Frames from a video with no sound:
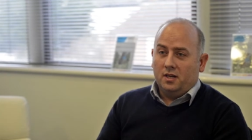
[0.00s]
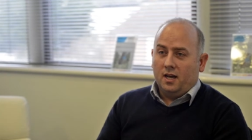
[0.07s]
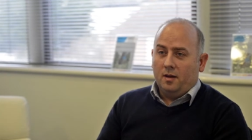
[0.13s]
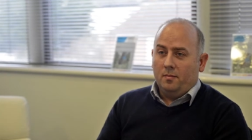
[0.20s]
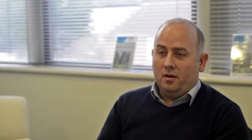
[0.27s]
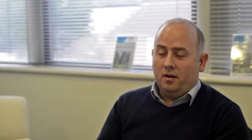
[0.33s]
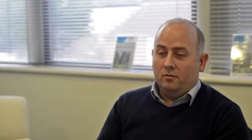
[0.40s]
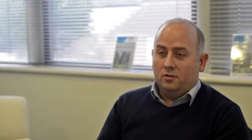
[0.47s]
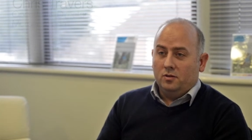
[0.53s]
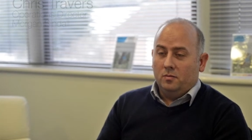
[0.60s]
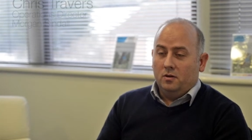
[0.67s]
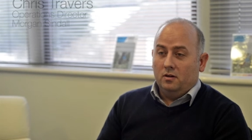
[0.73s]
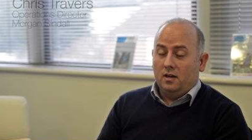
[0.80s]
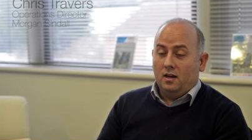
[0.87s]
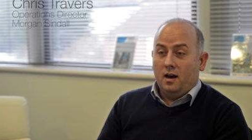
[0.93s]
came out to
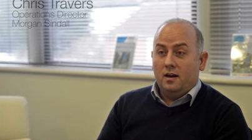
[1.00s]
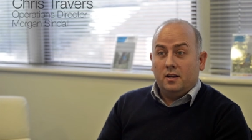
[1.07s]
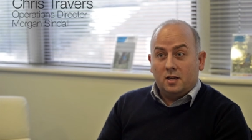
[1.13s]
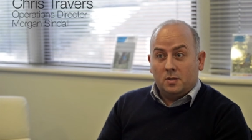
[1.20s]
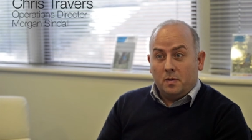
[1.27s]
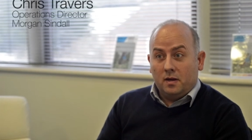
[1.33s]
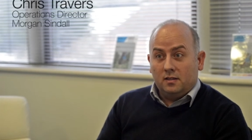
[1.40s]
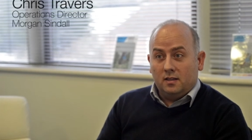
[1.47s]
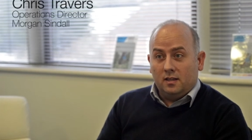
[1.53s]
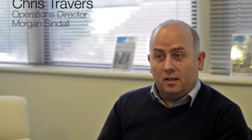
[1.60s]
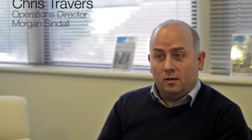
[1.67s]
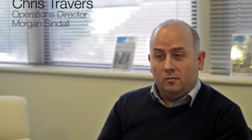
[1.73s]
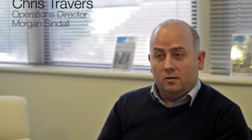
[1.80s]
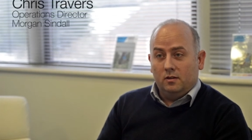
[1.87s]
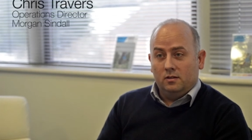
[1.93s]
market
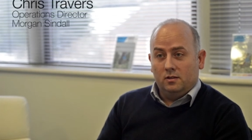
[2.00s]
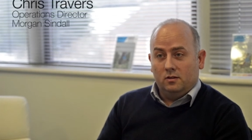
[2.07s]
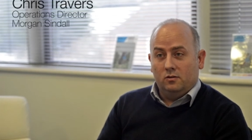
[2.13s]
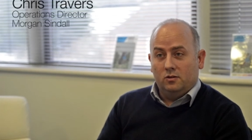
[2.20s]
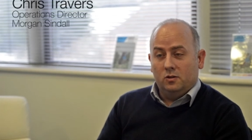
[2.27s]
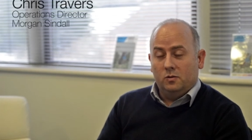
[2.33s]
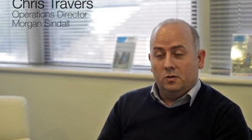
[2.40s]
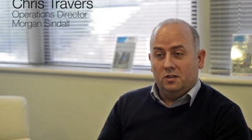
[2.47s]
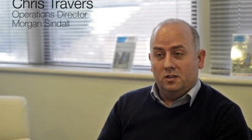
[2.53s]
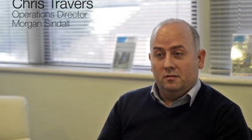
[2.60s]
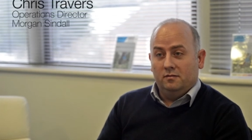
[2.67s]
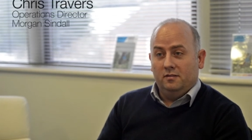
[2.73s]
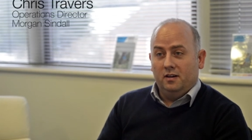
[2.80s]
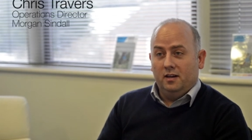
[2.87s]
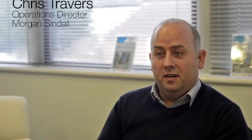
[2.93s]
unexpectedly as a consequence of the
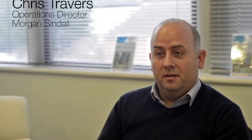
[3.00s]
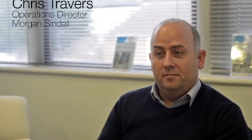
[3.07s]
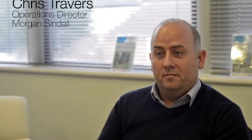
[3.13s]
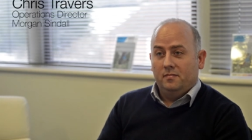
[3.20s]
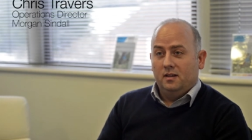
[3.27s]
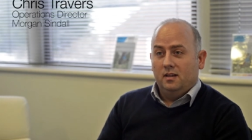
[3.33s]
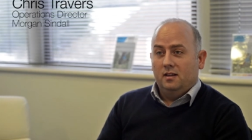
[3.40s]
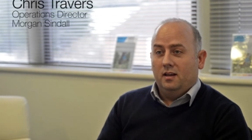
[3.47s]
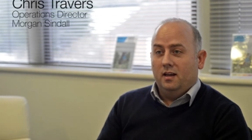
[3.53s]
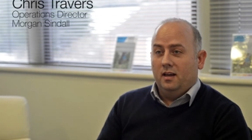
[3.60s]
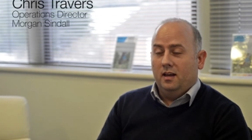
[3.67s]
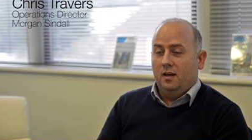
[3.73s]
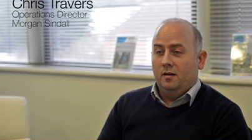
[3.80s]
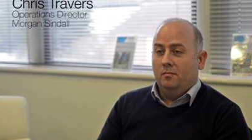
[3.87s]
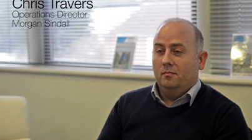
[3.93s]
fire.
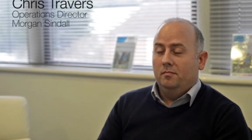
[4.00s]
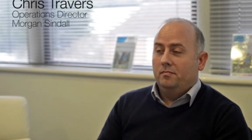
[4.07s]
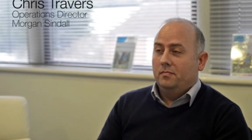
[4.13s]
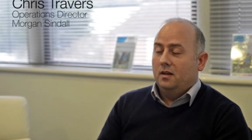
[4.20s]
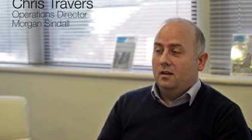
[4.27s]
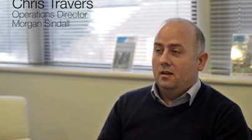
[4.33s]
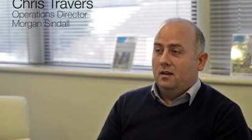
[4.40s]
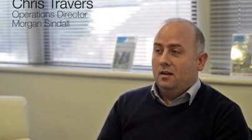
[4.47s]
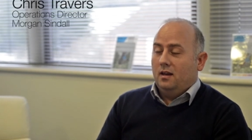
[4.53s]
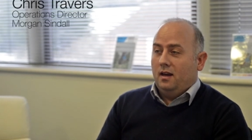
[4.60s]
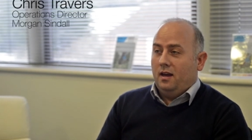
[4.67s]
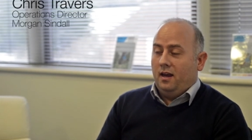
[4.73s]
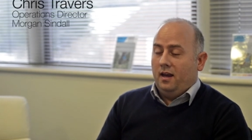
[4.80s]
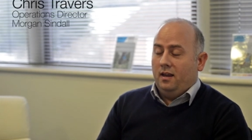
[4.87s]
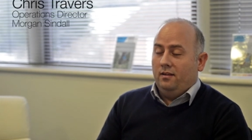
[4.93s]
Um,
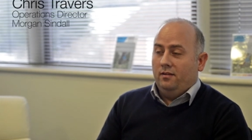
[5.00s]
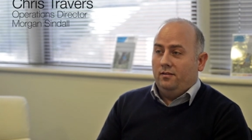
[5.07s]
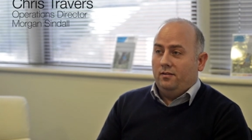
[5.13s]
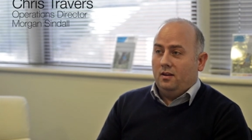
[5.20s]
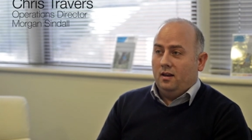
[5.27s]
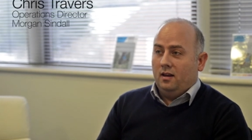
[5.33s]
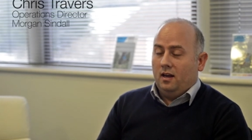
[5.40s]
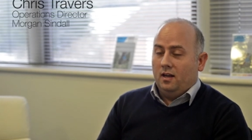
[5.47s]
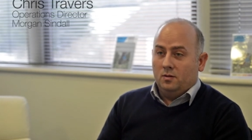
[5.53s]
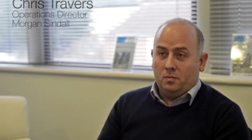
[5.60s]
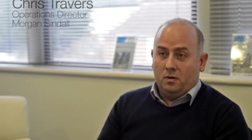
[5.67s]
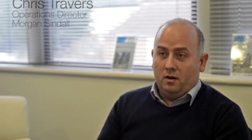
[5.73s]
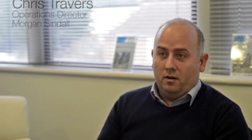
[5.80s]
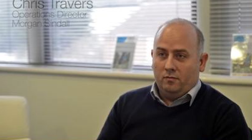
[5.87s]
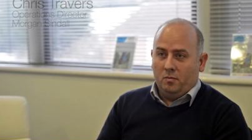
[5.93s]
and uh, as
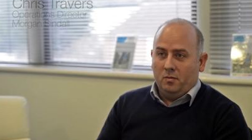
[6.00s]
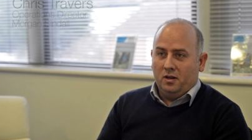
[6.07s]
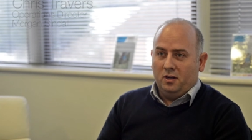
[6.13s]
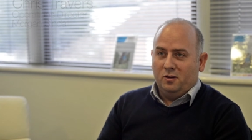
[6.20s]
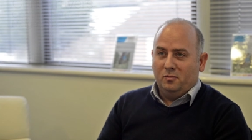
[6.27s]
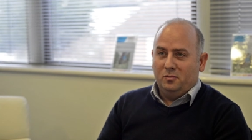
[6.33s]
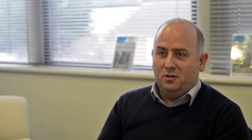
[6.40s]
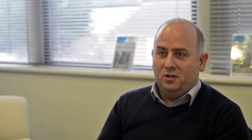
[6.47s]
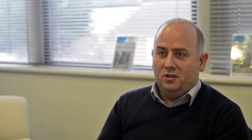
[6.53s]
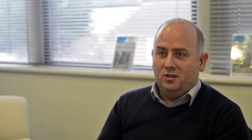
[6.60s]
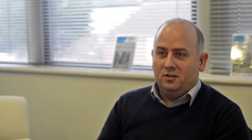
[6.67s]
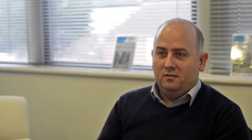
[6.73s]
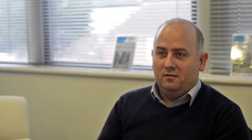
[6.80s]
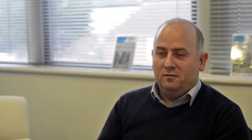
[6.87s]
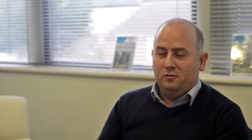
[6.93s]
part of the mini
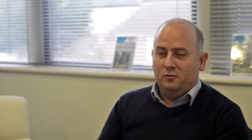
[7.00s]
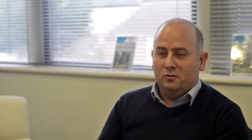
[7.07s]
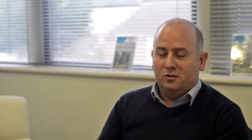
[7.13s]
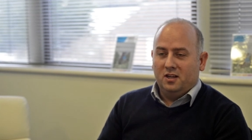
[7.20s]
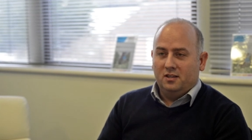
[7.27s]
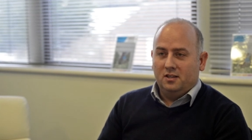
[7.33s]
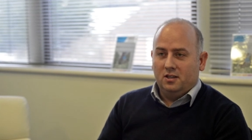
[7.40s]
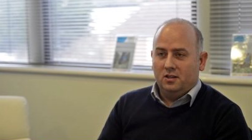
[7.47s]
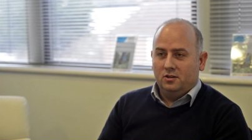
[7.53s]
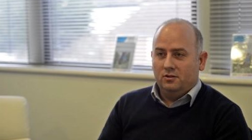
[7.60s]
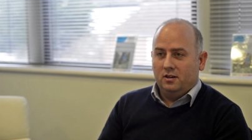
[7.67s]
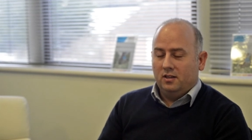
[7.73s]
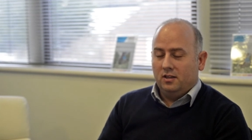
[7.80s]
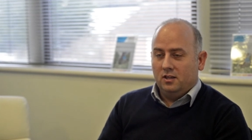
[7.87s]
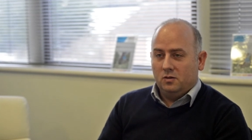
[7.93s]
competition for selected
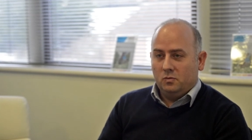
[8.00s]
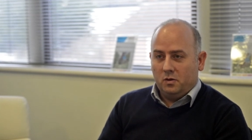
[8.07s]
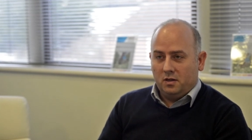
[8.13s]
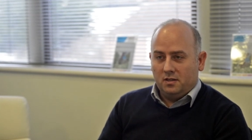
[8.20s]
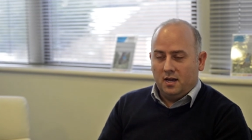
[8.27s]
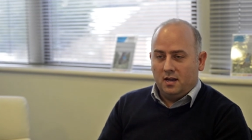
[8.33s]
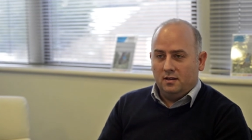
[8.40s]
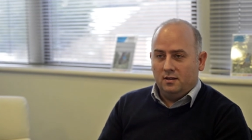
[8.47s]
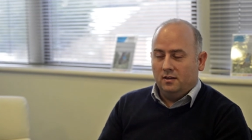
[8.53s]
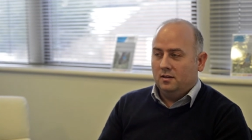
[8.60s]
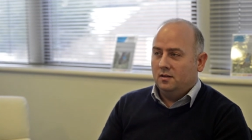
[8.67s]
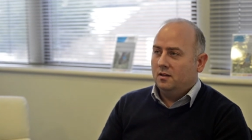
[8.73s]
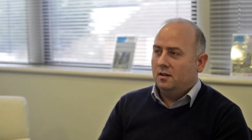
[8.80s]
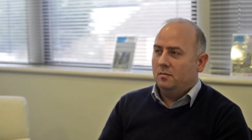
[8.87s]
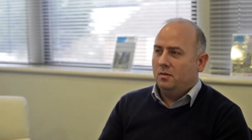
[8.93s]
contractors we tendered
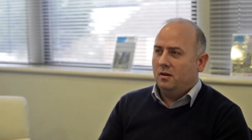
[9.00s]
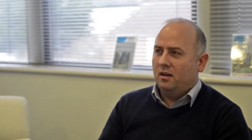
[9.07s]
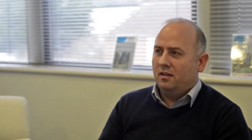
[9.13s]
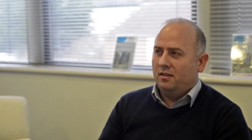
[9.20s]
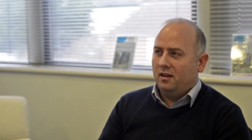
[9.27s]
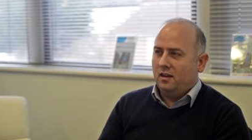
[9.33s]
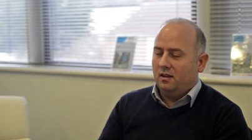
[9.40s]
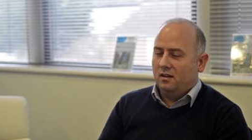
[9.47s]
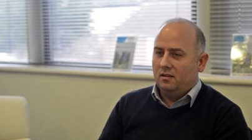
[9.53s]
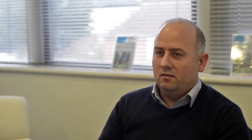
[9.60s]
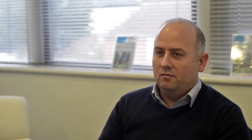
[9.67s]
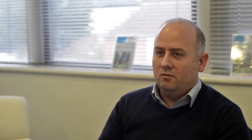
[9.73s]
but I think the